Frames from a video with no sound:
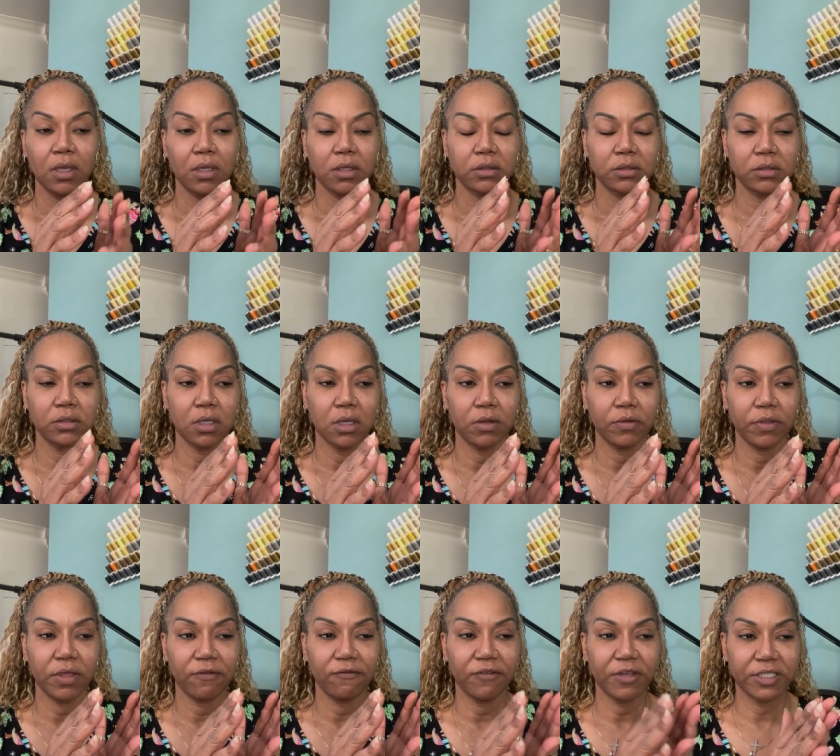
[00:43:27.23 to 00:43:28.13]
So
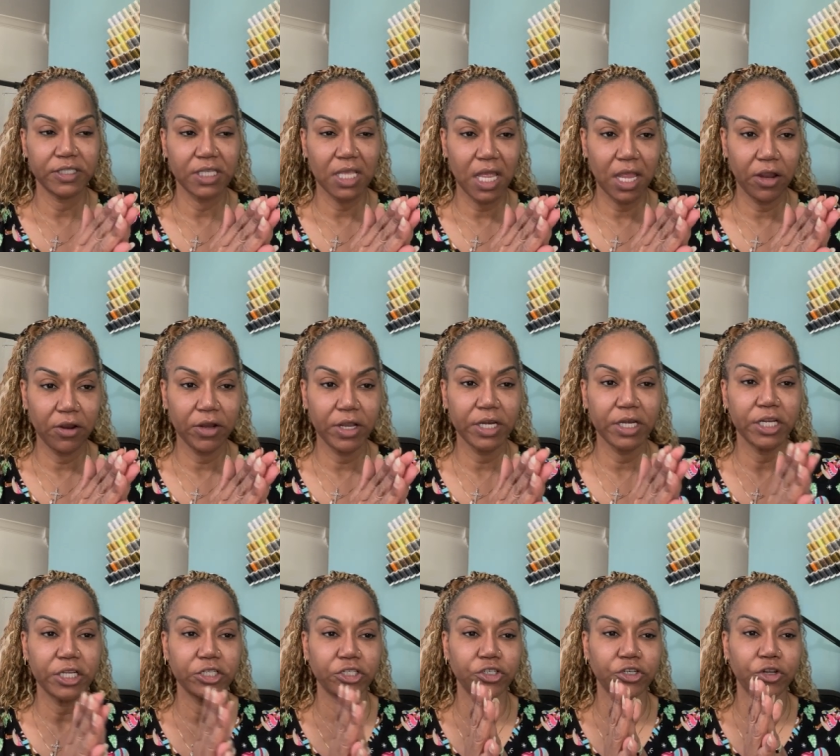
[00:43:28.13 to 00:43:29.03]
they fixed the air
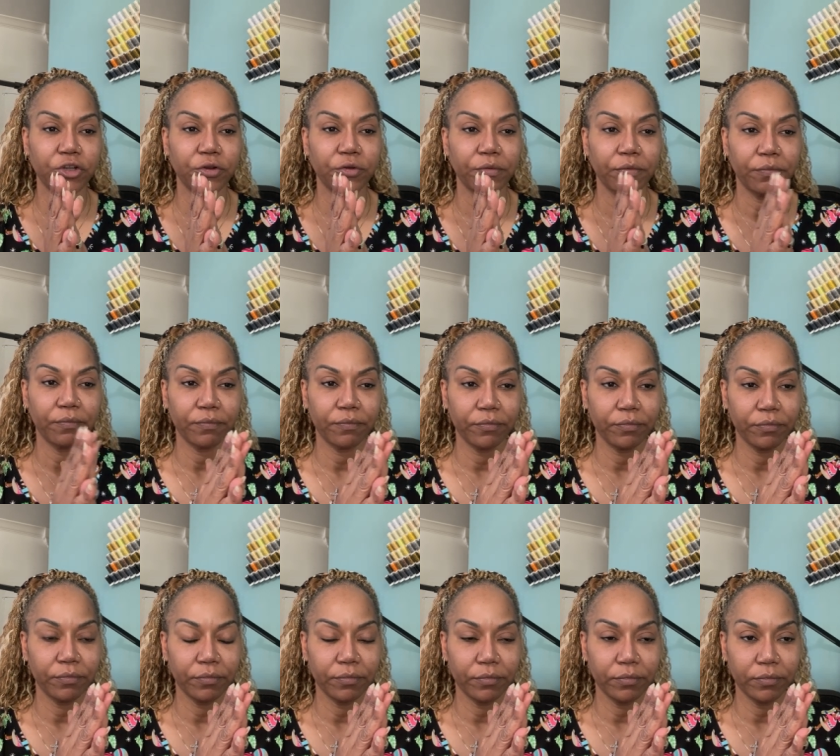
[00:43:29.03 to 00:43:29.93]
conditioner,
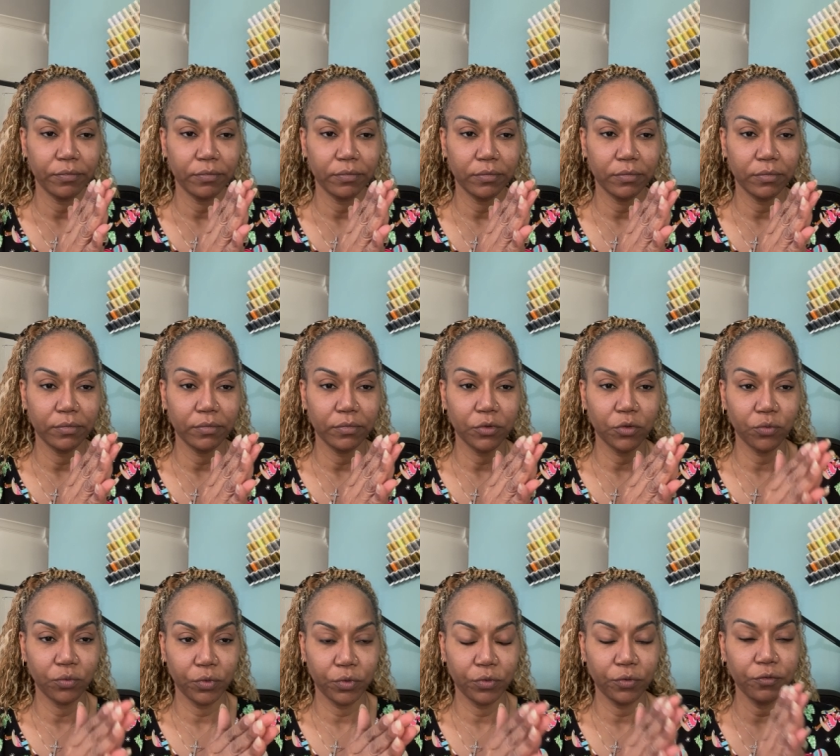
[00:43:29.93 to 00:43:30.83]
the
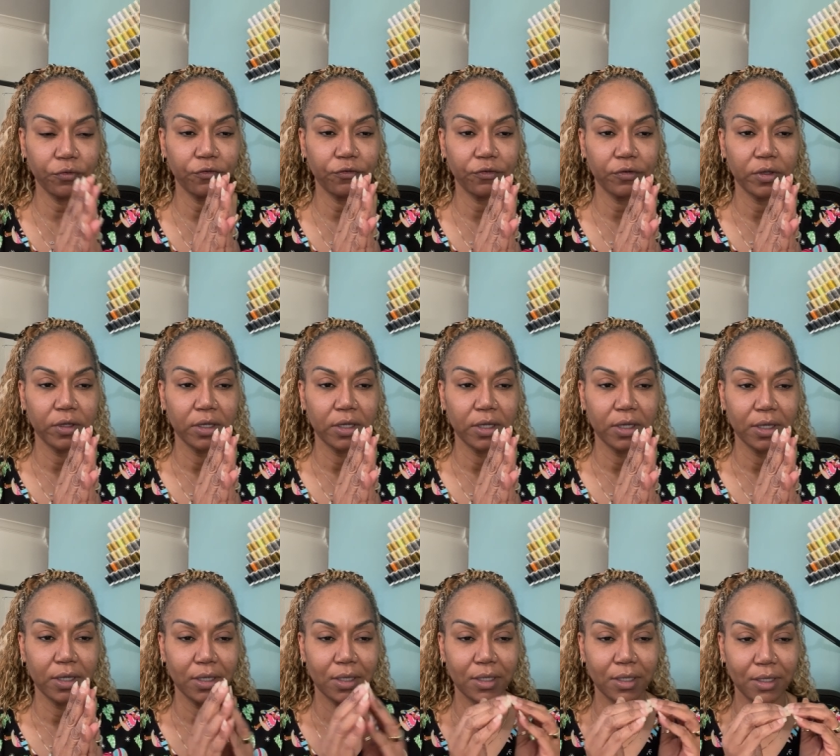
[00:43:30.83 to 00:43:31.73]
roof,
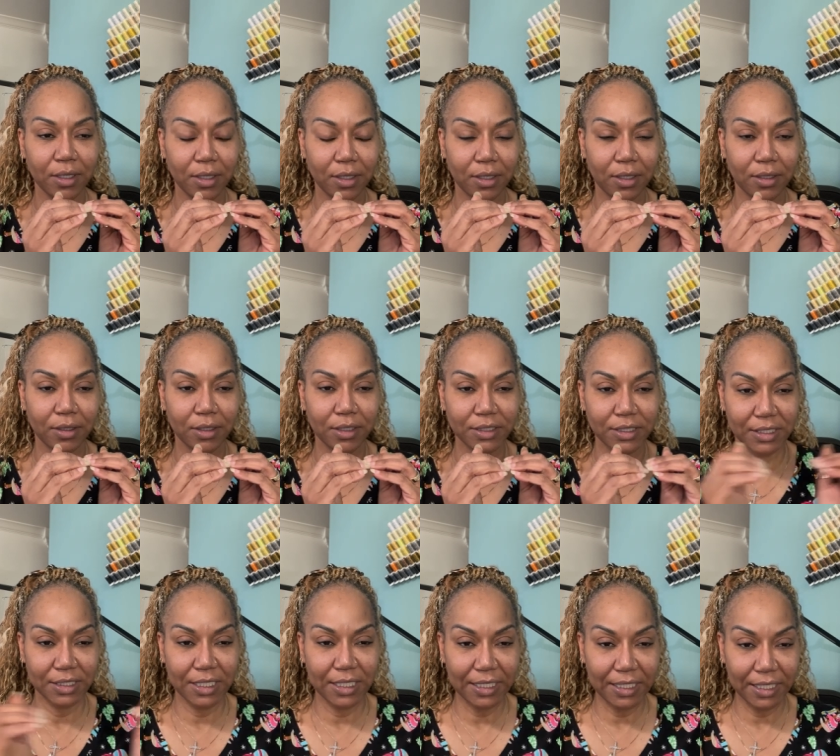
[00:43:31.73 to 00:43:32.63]
the
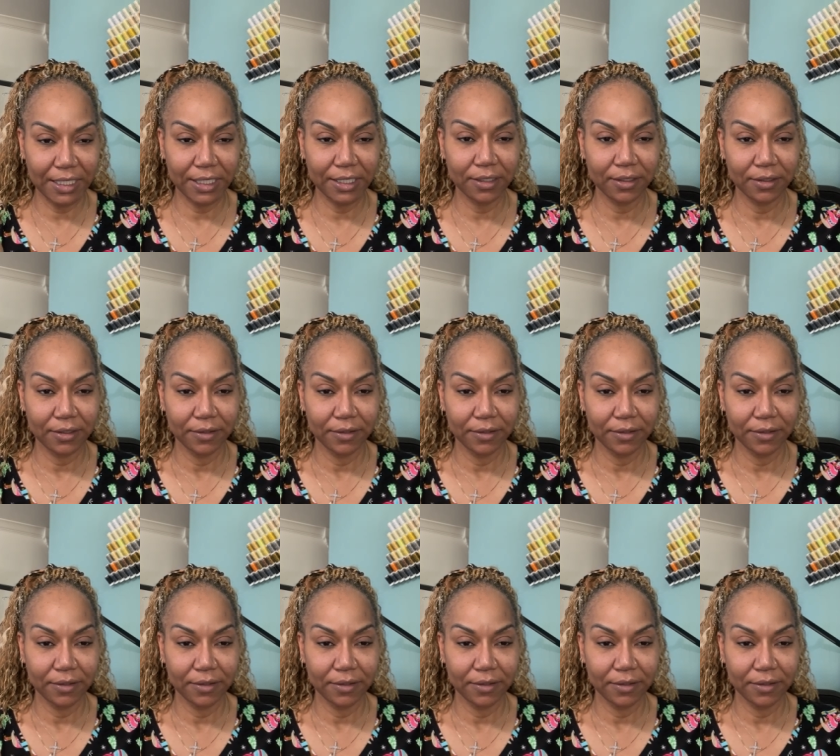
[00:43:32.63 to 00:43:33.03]
ceiling,